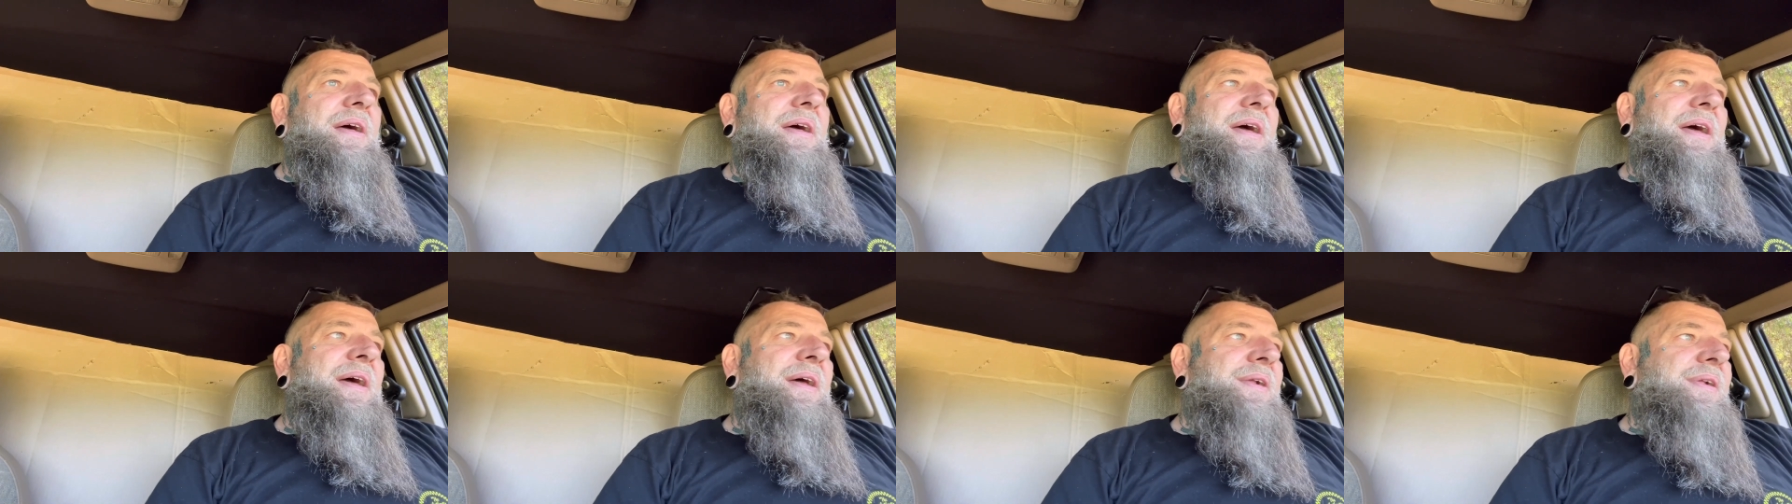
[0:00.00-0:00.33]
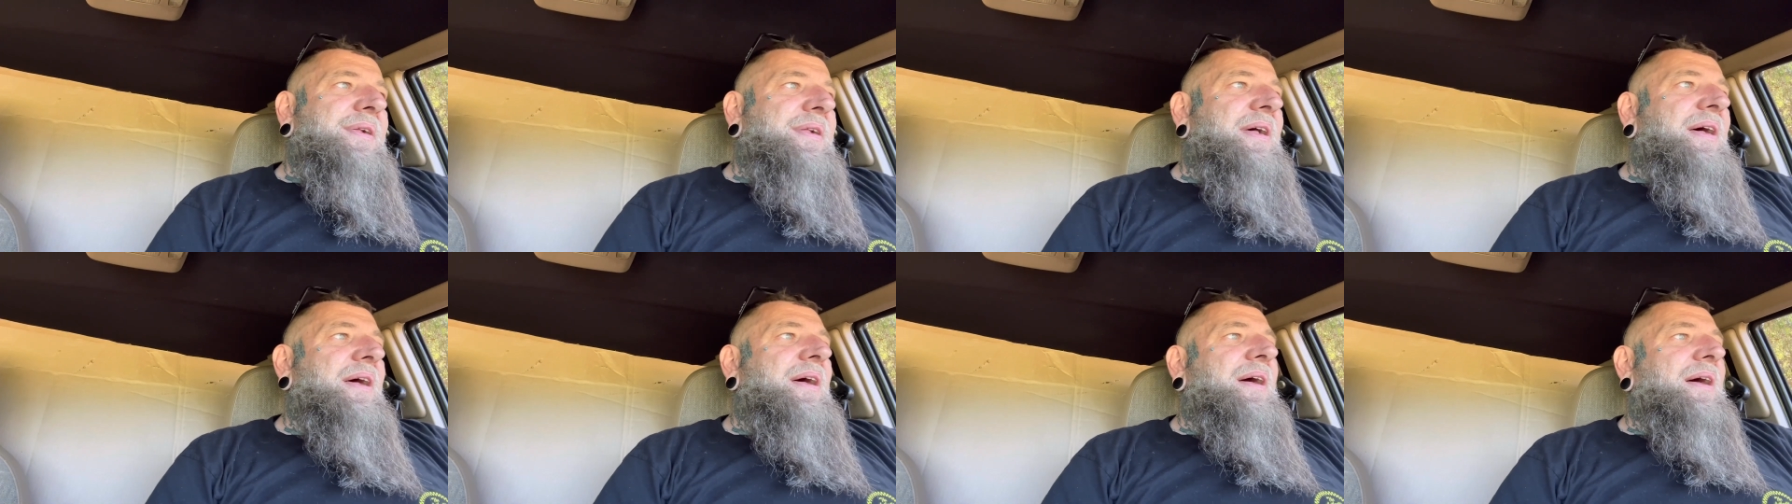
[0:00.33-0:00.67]

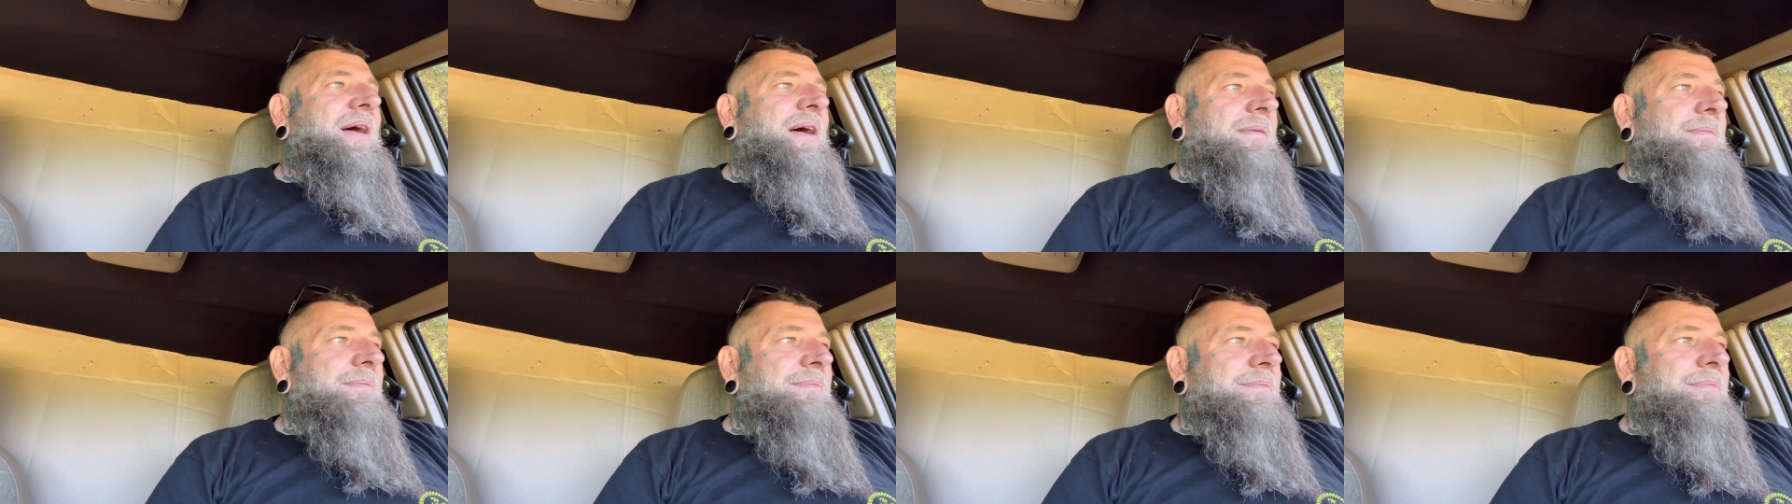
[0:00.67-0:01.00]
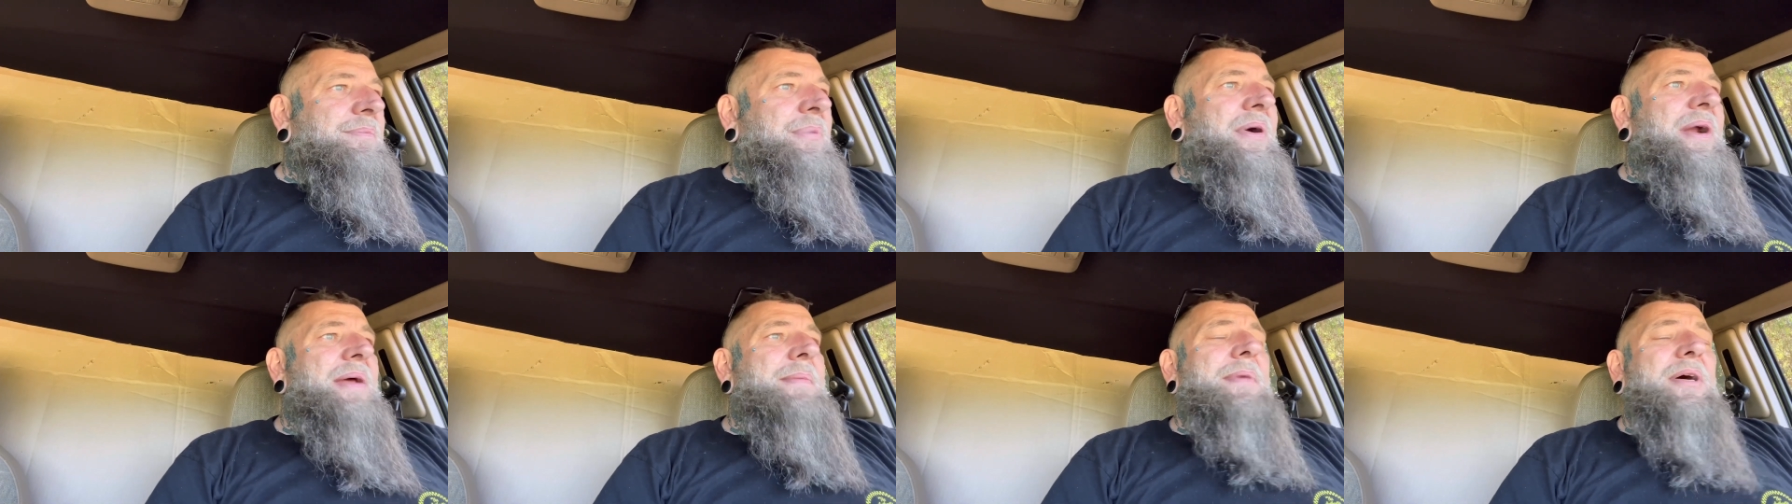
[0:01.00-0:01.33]
it's a, a
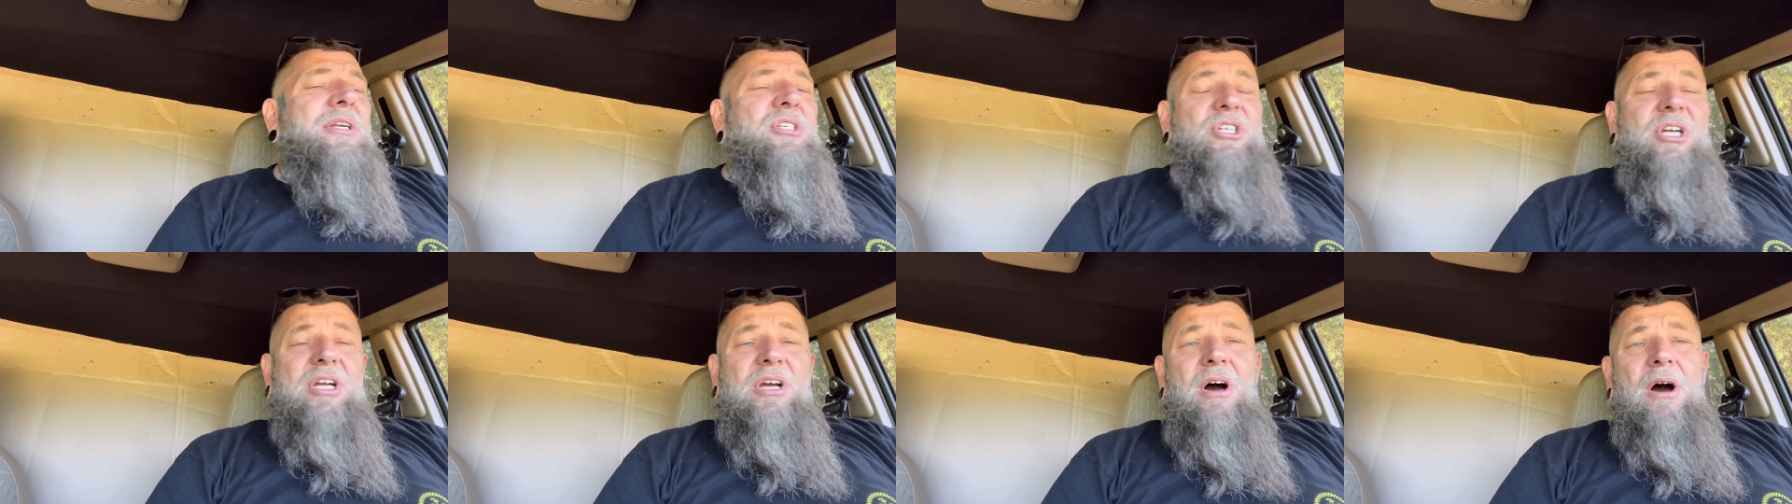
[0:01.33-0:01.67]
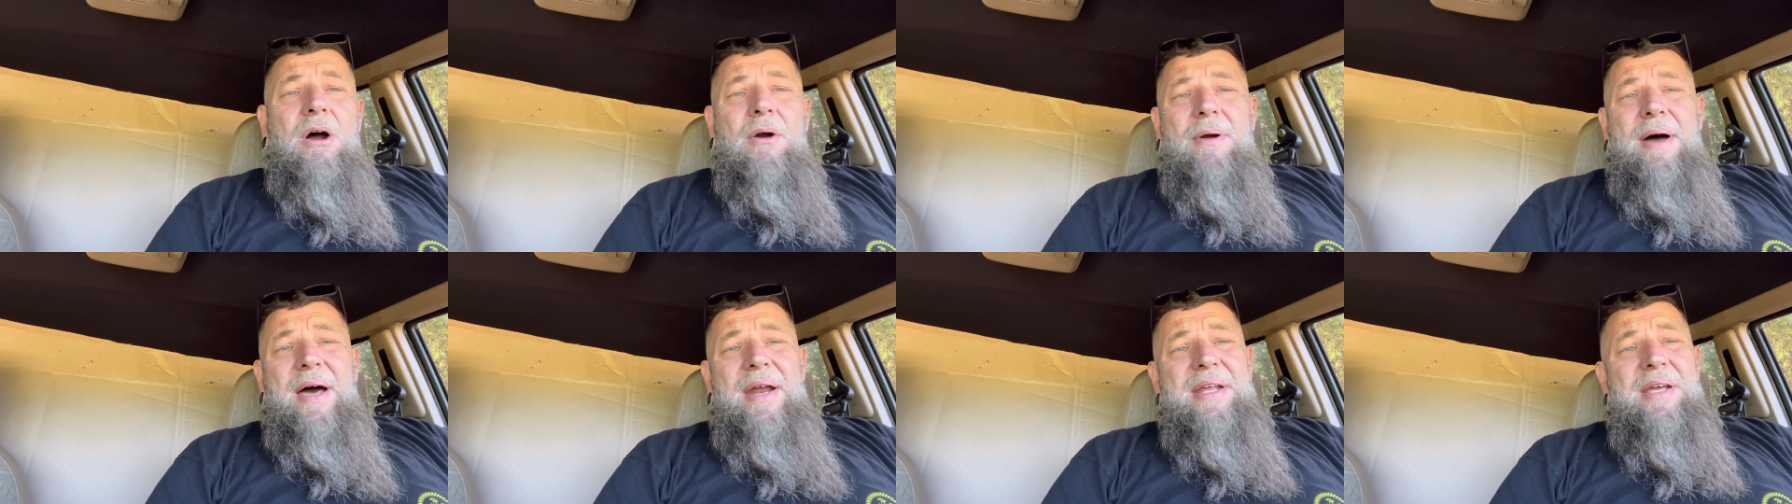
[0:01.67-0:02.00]
pretty much a
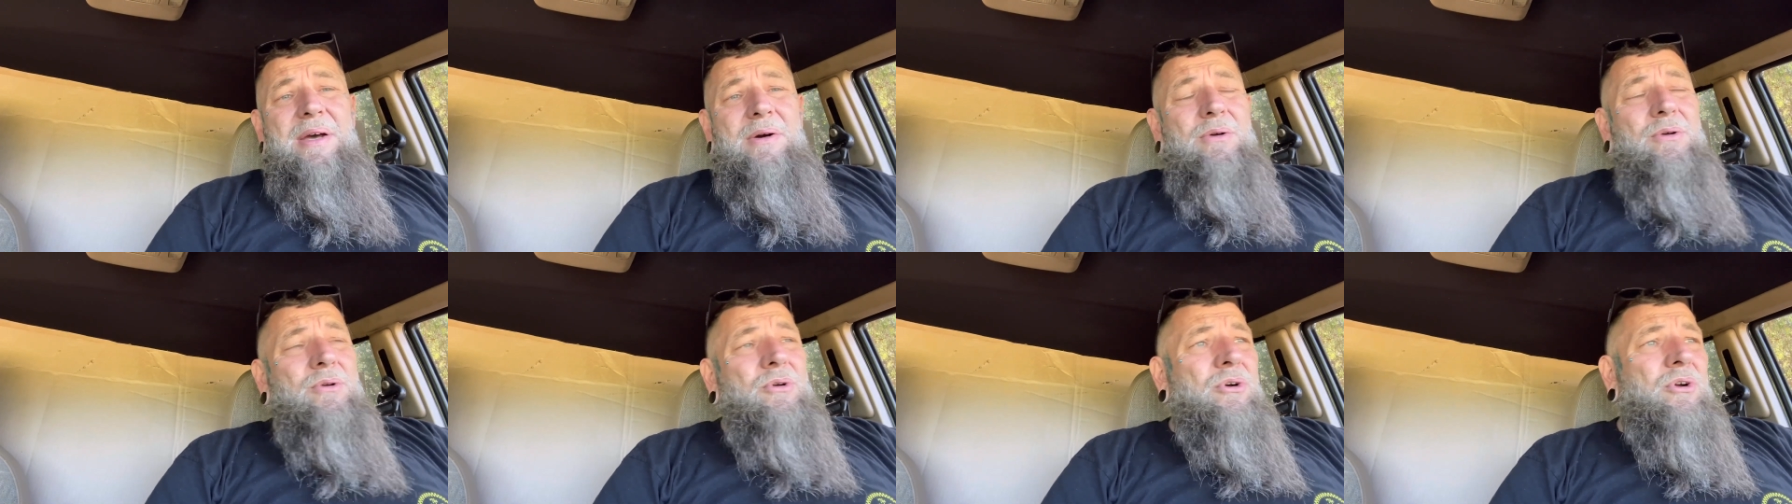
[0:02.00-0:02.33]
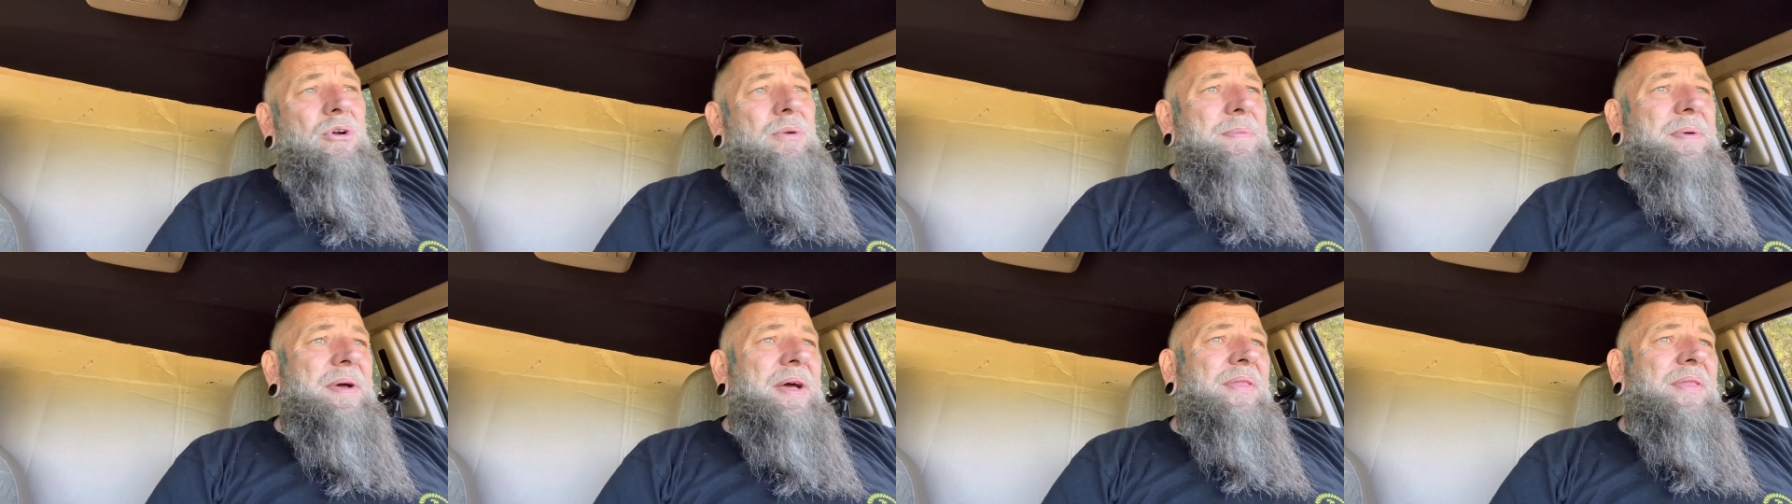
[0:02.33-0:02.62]
car audio group,